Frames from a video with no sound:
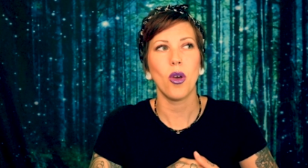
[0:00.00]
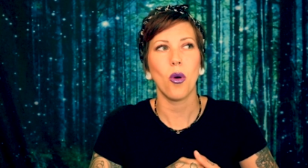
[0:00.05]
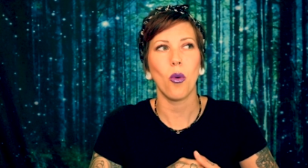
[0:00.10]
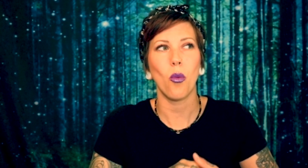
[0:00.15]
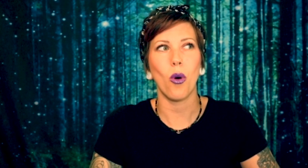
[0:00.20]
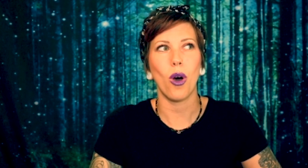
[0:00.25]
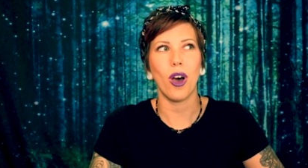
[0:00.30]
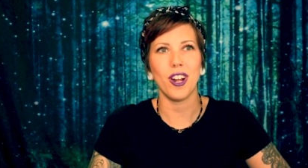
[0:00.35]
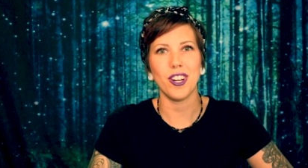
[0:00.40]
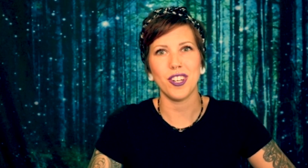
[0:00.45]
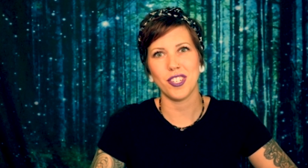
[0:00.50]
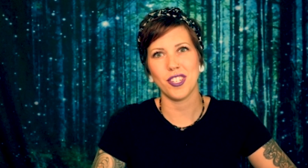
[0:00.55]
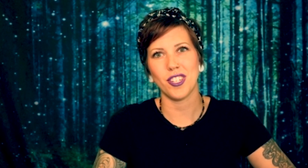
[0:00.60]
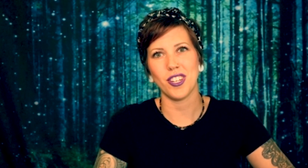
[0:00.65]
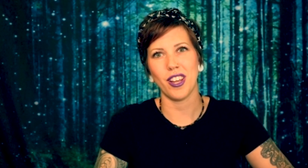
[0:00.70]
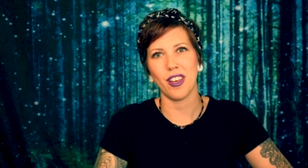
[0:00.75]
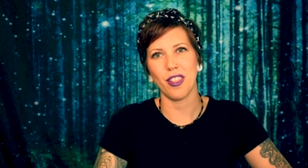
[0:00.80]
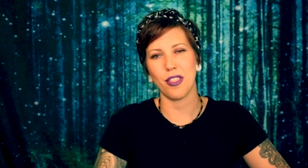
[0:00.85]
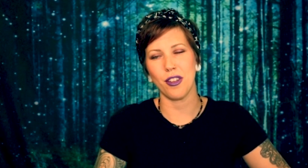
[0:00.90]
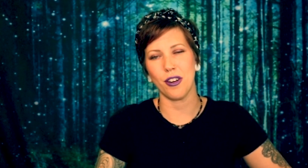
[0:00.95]
watch
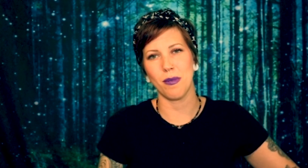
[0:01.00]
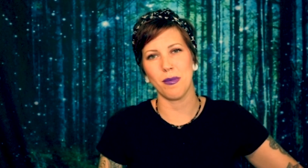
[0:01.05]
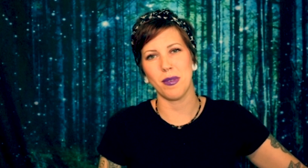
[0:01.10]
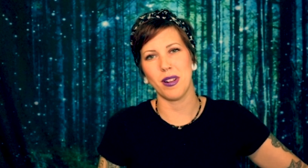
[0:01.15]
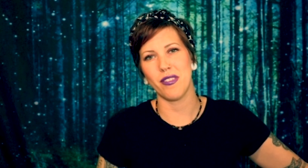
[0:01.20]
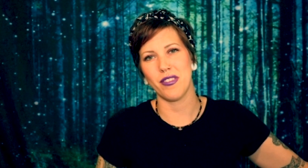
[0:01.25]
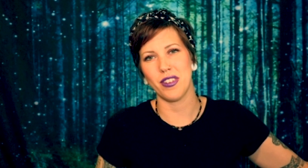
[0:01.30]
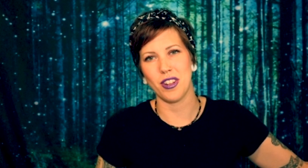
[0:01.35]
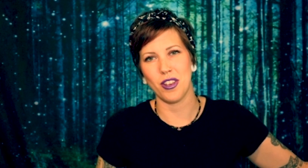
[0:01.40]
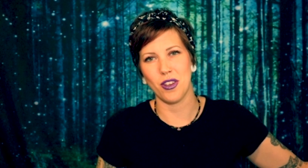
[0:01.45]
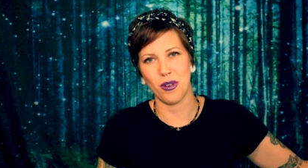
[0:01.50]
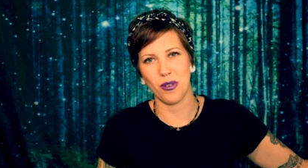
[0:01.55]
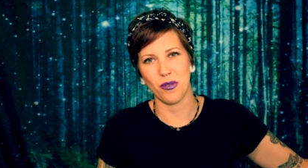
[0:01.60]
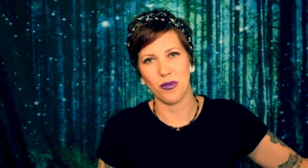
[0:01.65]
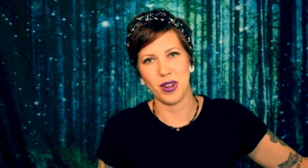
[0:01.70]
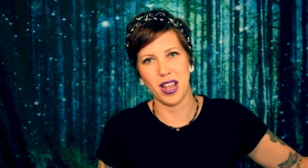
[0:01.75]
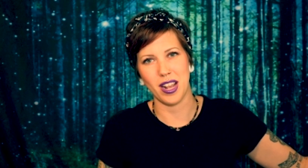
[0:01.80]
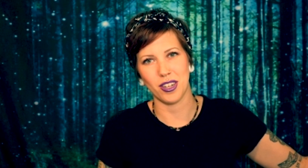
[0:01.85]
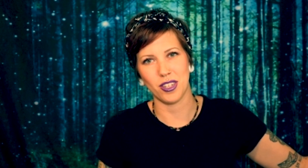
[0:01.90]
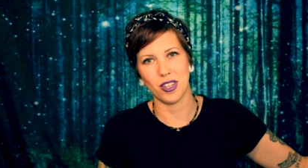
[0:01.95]
a 30-minute video and
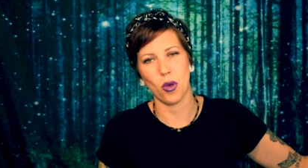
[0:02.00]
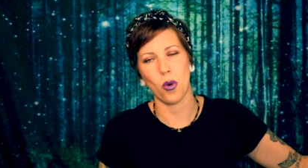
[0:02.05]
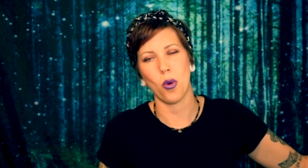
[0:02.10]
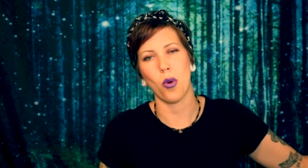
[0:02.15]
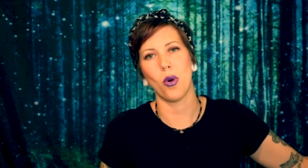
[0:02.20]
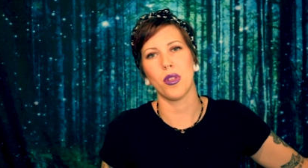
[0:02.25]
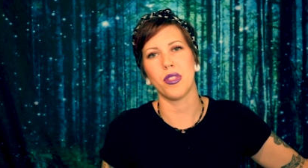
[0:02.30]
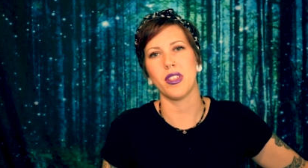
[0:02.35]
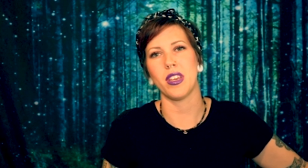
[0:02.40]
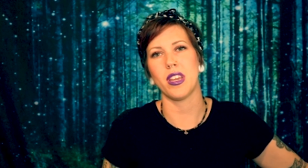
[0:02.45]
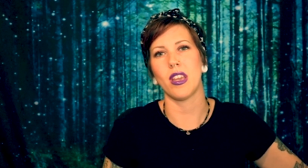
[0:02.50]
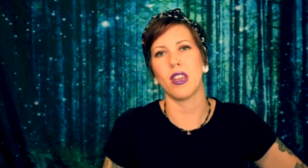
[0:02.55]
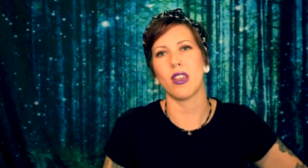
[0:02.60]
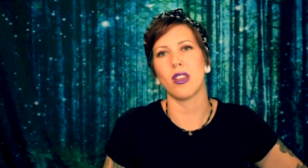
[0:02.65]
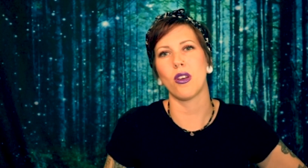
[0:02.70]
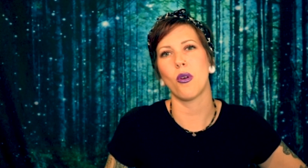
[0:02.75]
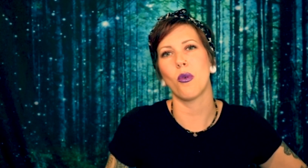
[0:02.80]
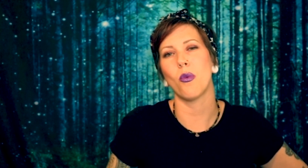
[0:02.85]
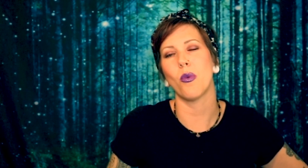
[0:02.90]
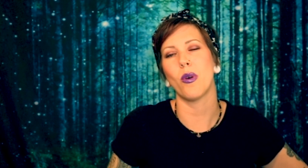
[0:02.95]
react to the whole
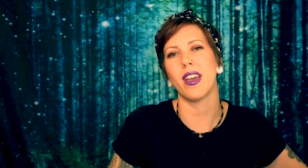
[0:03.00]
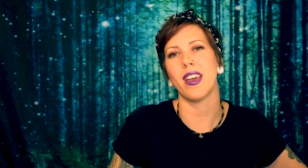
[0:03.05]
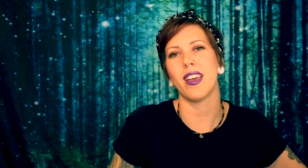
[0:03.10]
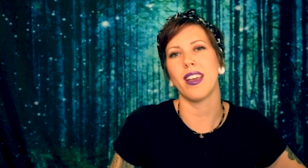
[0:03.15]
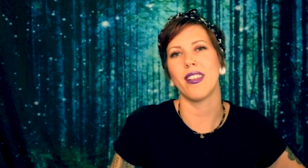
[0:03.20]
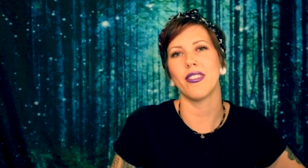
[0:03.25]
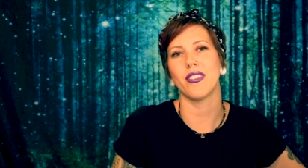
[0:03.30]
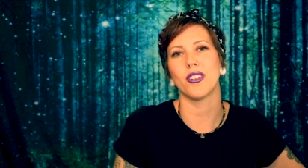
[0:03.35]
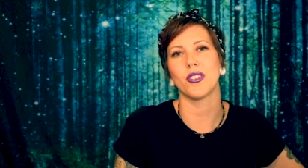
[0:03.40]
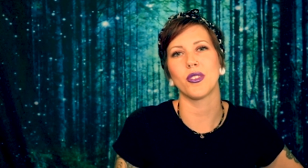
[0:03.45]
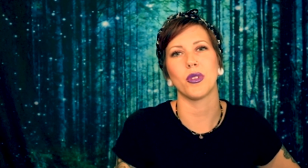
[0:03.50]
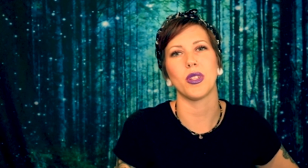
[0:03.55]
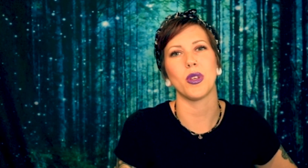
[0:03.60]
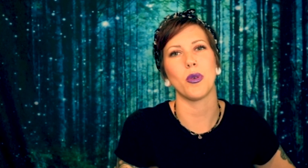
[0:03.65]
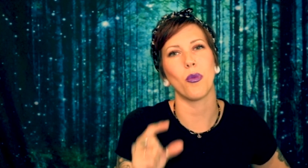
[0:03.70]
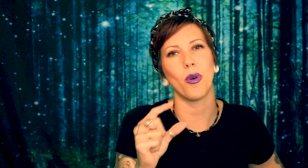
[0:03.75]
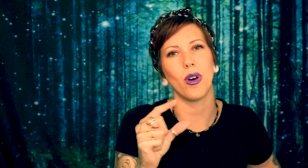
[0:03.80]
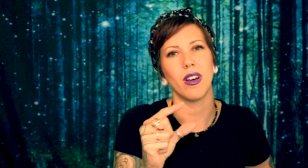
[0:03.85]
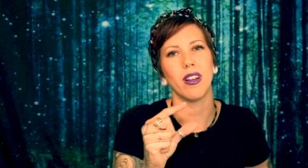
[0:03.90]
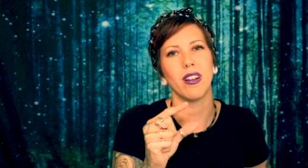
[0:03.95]
thing when there's
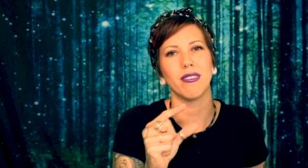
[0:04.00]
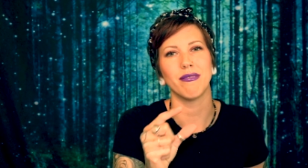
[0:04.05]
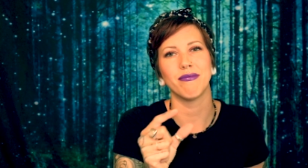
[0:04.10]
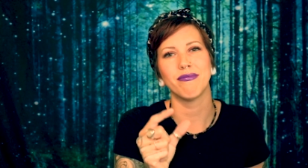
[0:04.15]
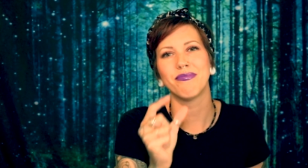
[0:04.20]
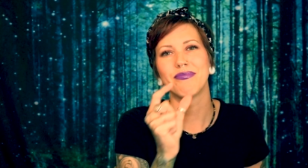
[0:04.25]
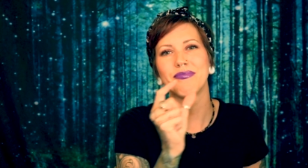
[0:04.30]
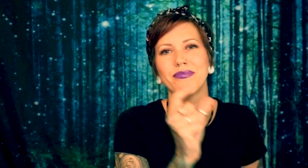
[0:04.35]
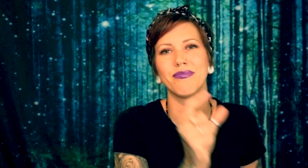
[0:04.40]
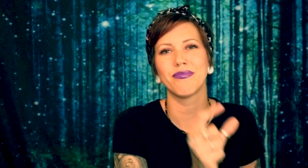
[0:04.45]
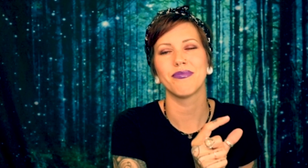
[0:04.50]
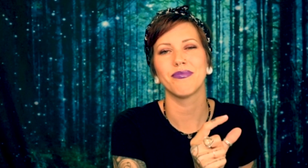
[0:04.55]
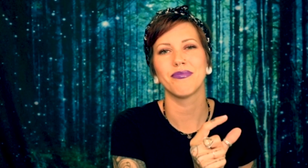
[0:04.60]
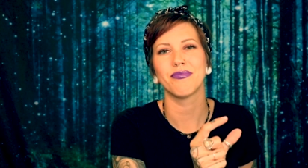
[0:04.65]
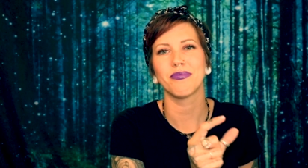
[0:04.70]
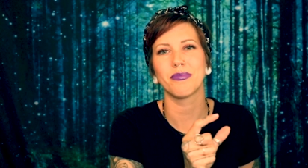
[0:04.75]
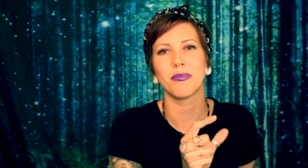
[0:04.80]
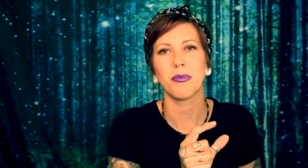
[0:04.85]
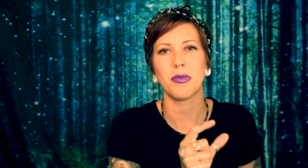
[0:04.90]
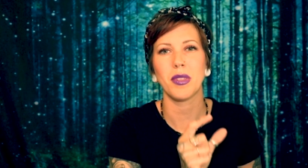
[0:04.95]
only one
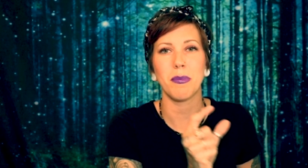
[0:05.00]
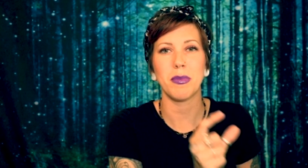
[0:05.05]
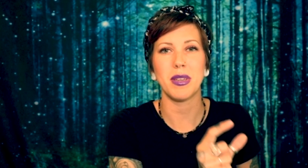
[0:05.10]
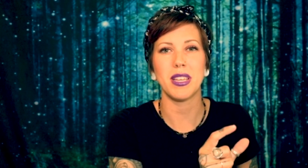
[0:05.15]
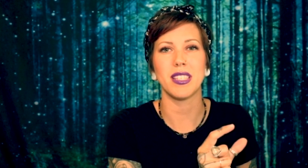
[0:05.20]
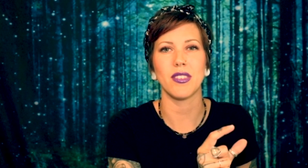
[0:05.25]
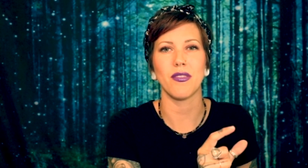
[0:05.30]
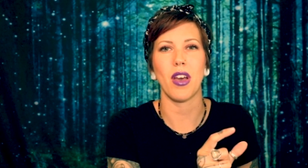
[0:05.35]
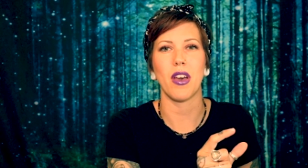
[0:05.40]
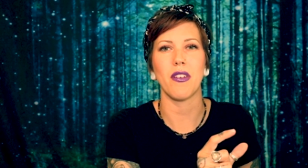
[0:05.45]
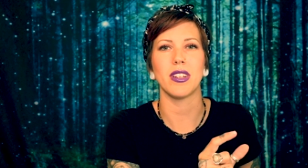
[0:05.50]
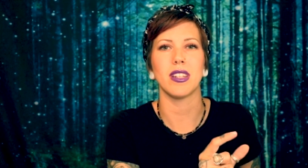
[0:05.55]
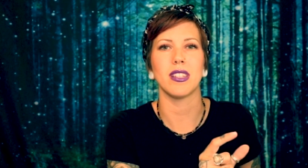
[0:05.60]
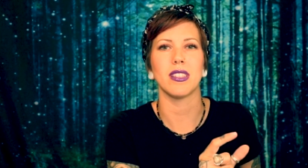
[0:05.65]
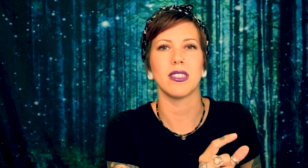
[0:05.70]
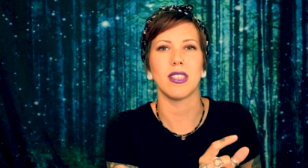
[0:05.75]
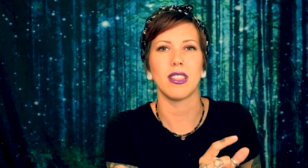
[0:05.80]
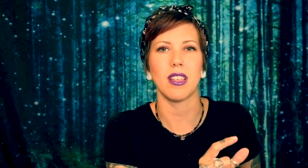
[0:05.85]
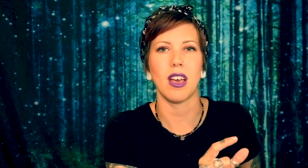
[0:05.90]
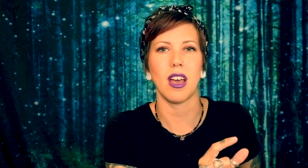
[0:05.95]
piece of
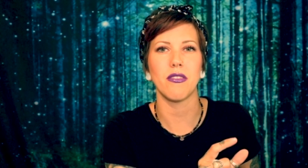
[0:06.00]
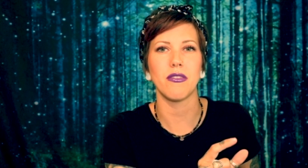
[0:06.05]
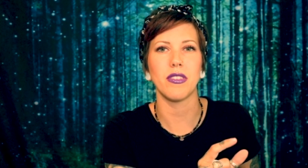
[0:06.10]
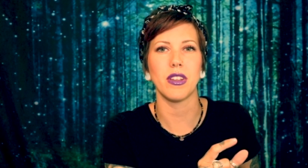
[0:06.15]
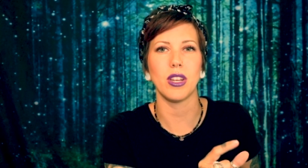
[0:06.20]
evidence in that